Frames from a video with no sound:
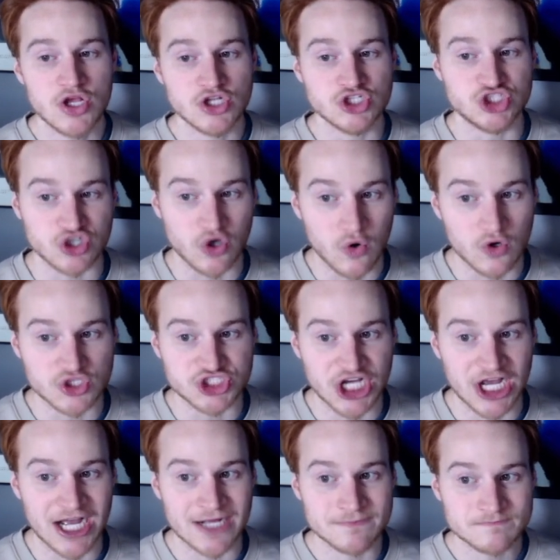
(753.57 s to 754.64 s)

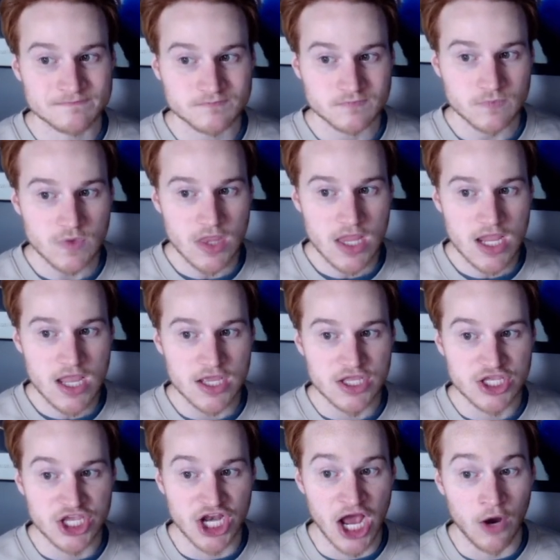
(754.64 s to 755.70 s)
Georgia,
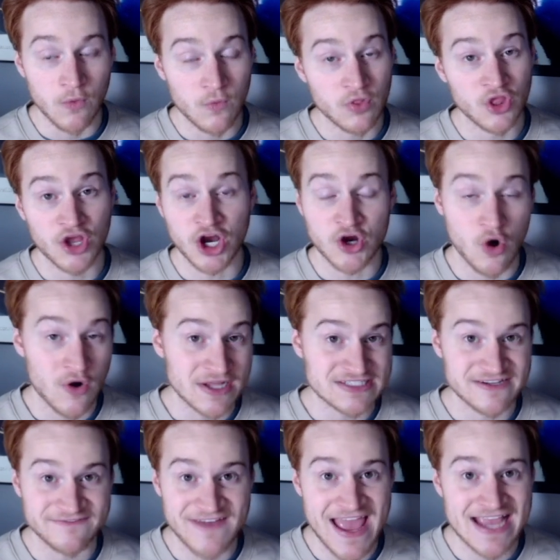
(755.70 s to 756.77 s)
you know, according
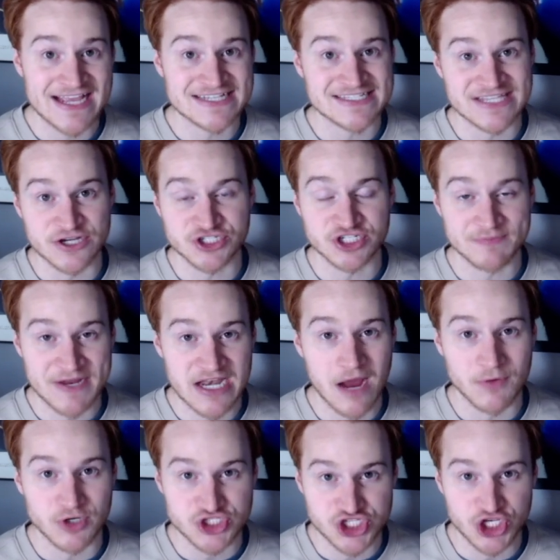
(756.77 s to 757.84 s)
to Vegas, there should be
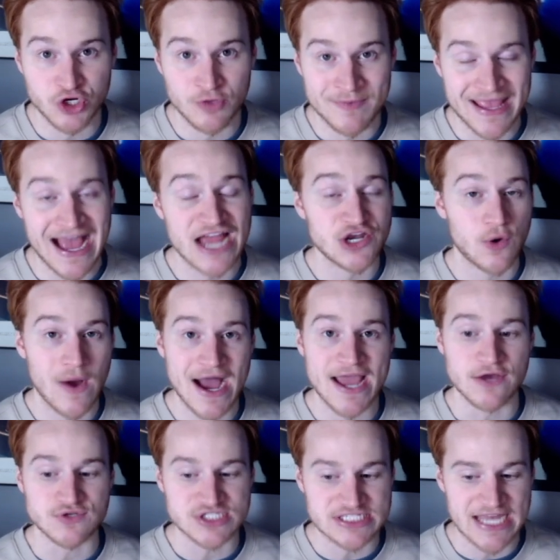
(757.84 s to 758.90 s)
number 2 behind
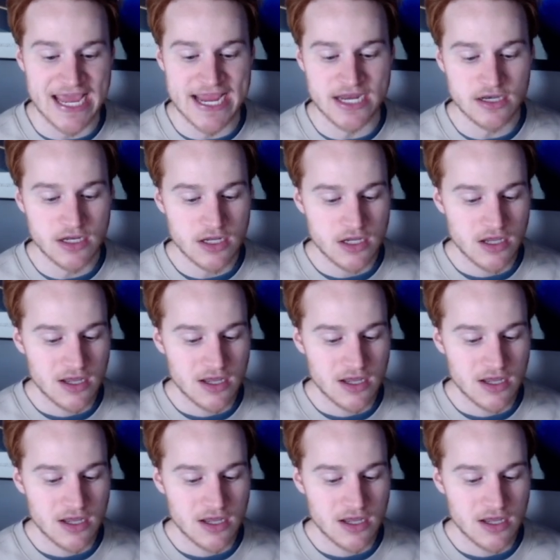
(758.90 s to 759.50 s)
Ohio State.